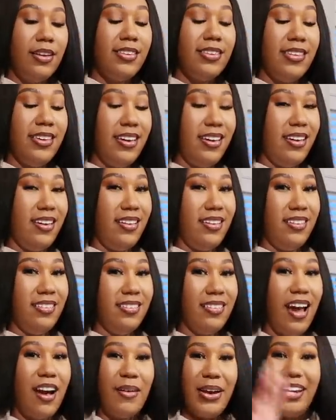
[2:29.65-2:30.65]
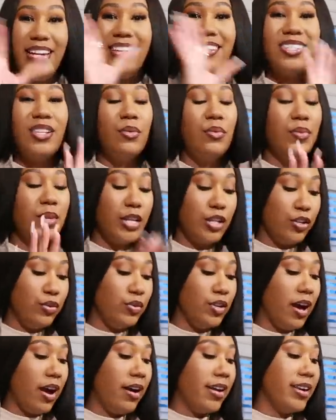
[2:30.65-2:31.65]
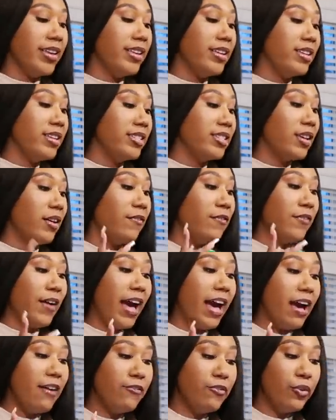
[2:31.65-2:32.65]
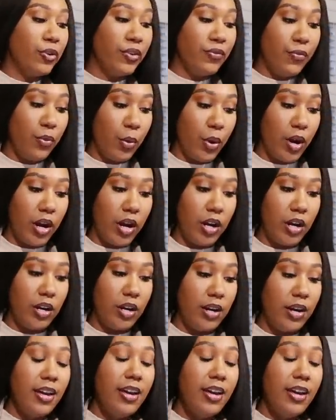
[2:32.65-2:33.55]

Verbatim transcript: Yeah. All right, let's see what we can do, y'all. It is five forty-four.